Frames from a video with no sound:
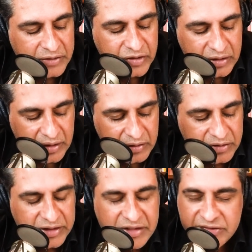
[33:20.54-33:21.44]
it
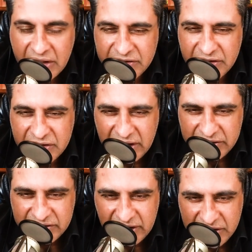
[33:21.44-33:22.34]

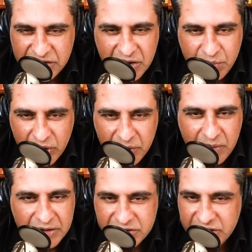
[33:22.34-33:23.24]
desensitization pretty
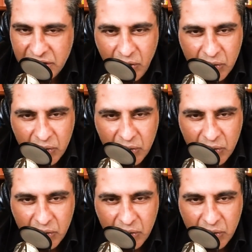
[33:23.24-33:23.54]
much the